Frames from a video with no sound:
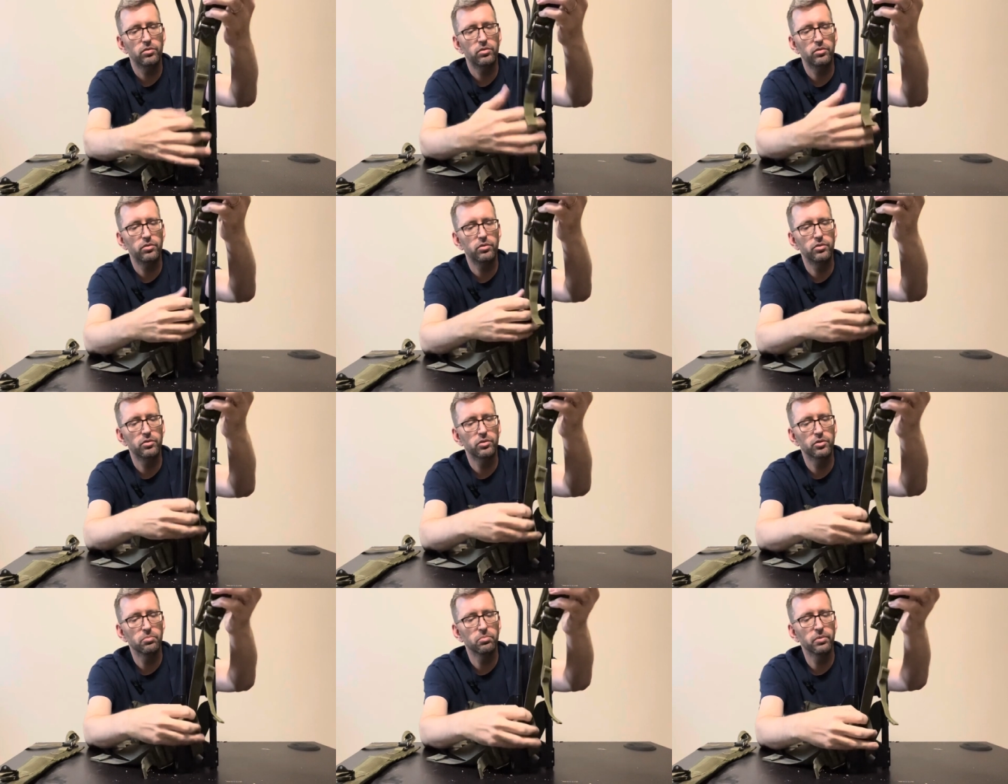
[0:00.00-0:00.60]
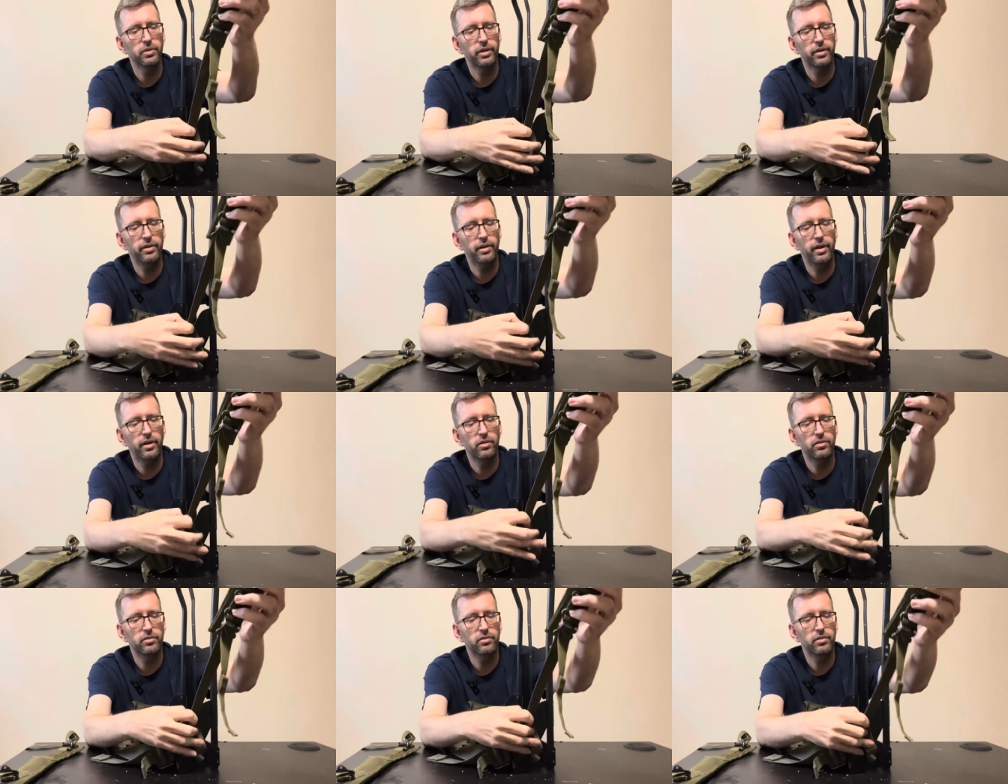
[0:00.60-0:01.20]
you just bring it
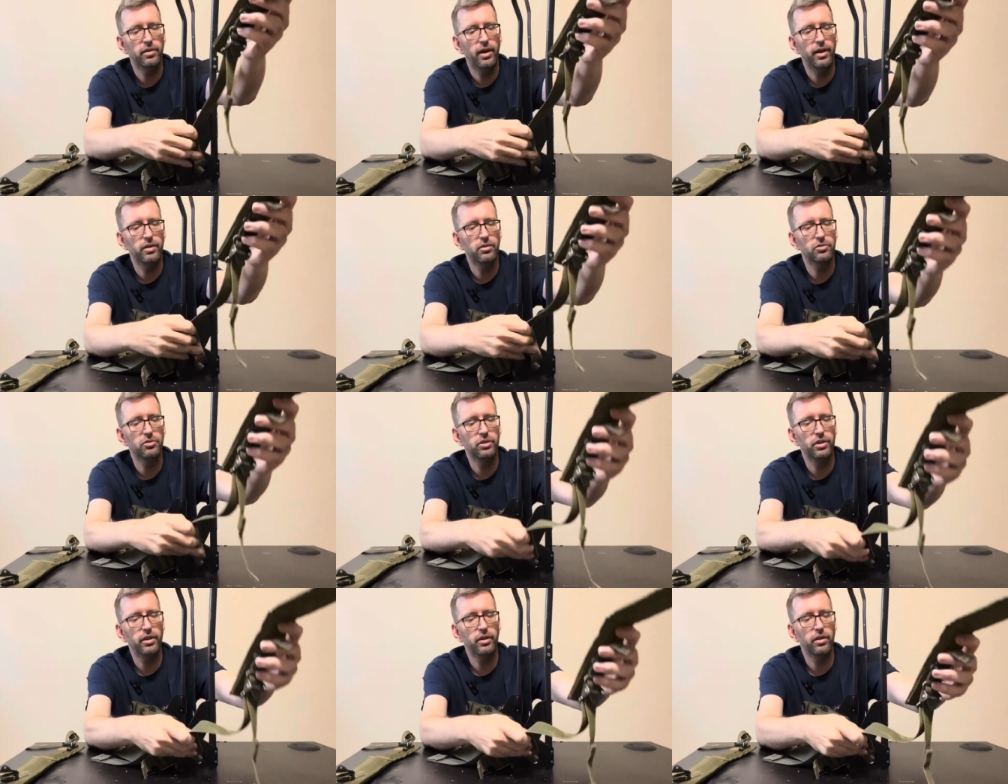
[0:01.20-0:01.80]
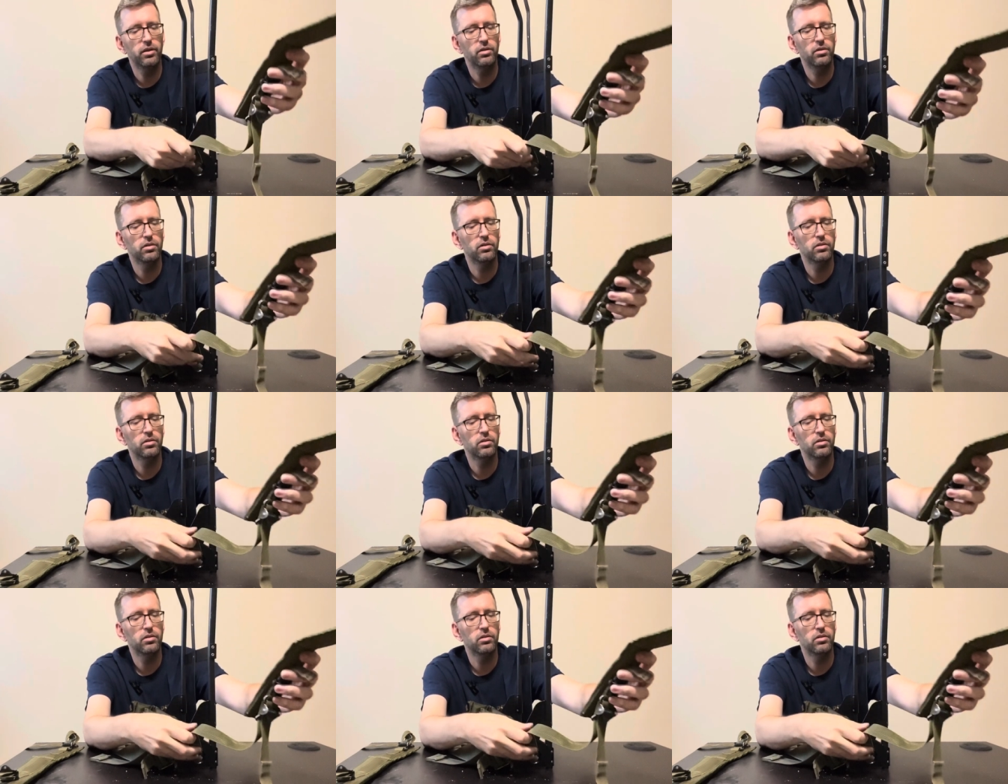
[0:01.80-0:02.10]
down as tight as you can.